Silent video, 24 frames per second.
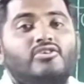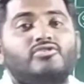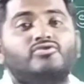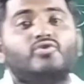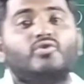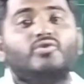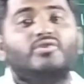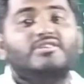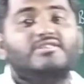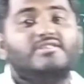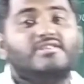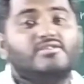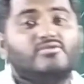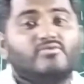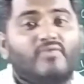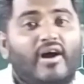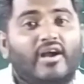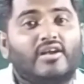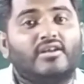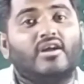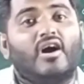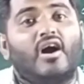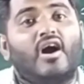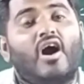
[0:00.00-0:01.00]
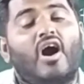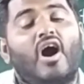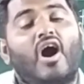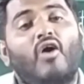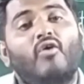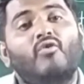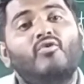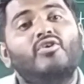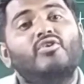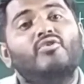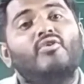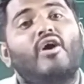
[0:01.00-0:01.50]
So this is
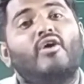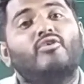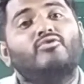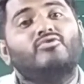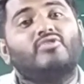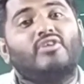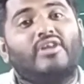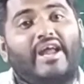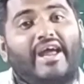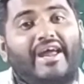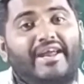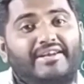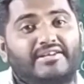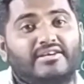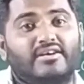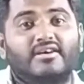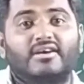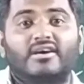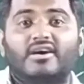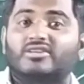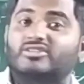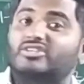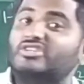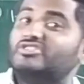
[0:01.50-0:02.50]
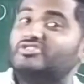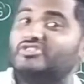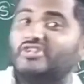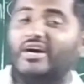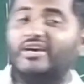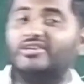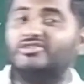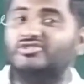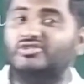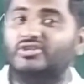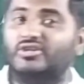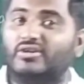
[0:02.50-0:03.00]
how you have to write the
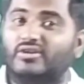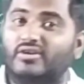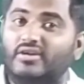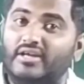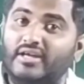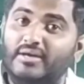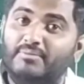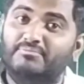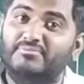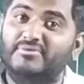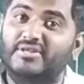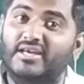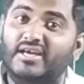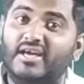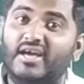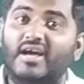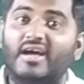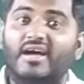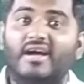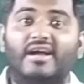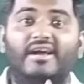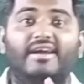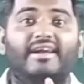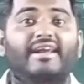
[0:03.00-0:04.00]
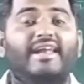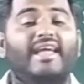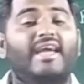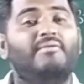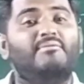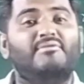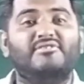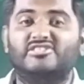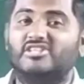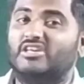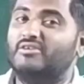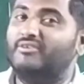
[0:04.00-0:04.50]
structure if the
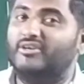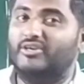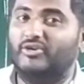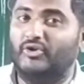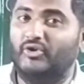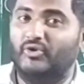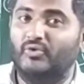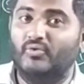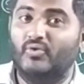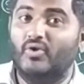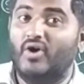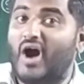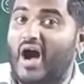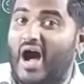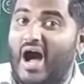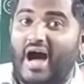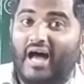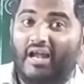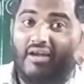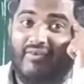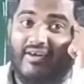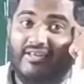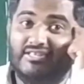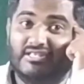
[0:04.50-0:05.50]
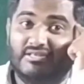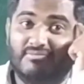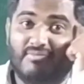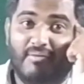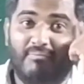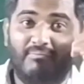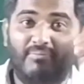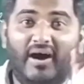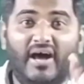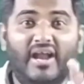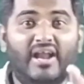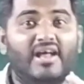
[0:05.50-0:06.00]
name is given to you. Always
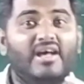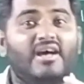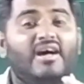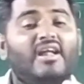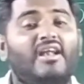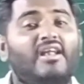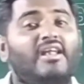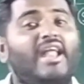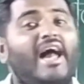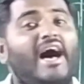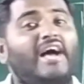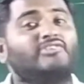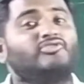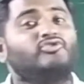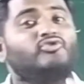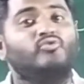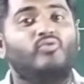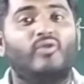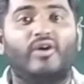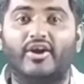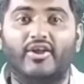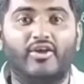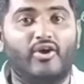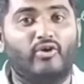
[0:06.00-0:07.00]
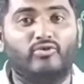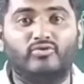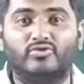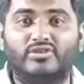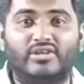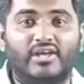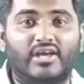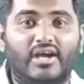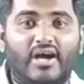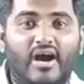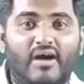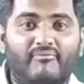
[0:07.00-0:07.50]
remember, last word you have to
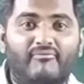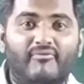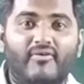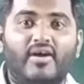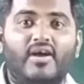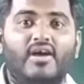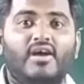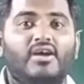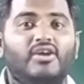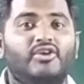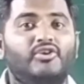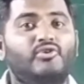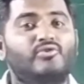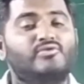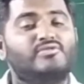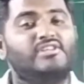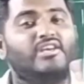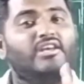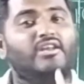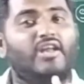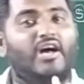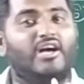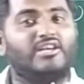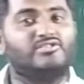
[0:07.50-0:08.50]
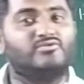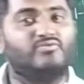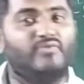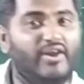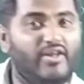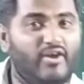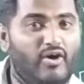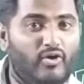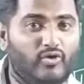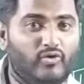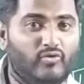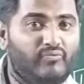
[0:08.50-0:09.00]
think of. Using last
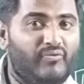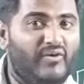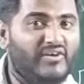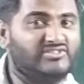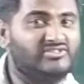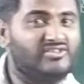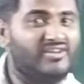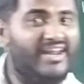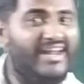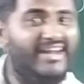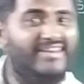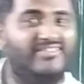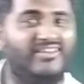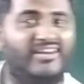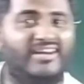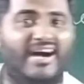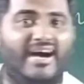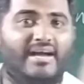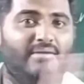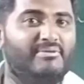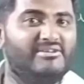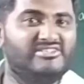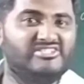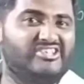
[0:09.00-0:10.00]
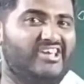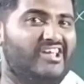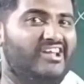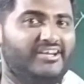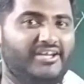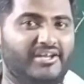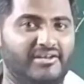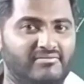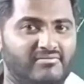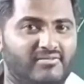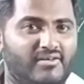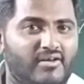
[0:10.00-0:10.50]
word, you have to first write the carbon
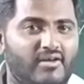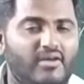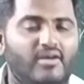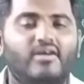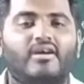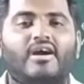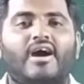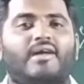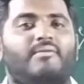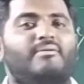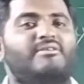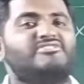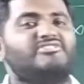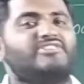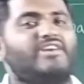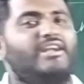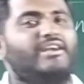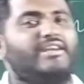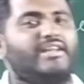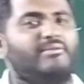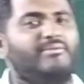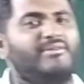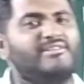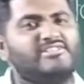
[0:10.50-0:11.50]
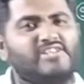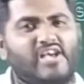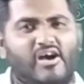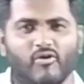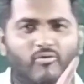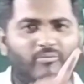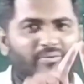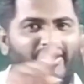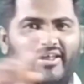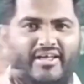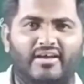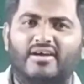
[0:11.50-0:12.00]
skeleton. Carbon skeleton means
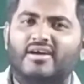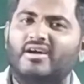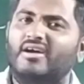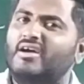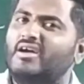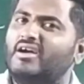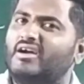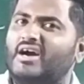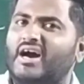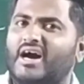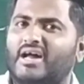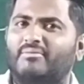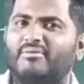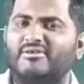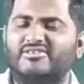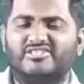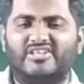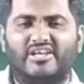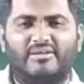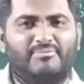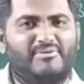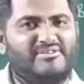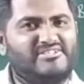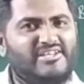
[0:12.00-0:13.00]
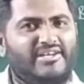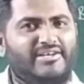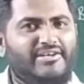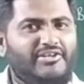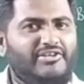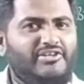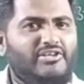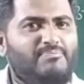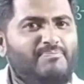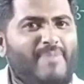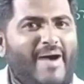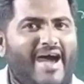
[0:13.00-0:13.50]
how many carbons are present
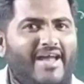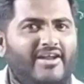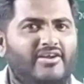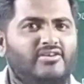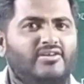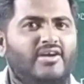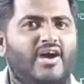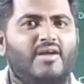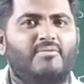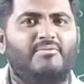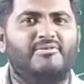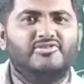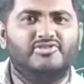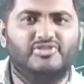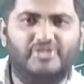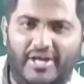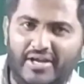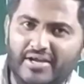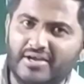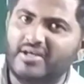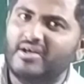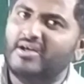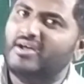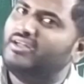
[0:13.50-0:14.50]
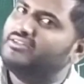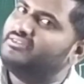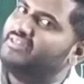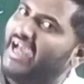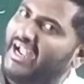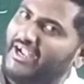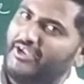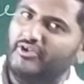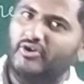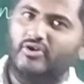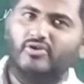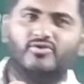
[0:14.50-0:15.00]
in the parent carbon chain.
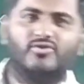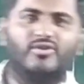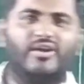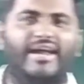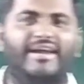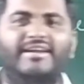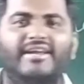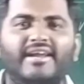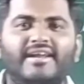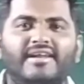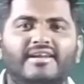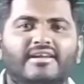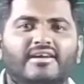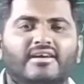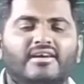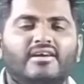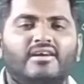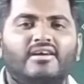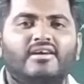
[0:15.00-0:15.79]
That you have to write it.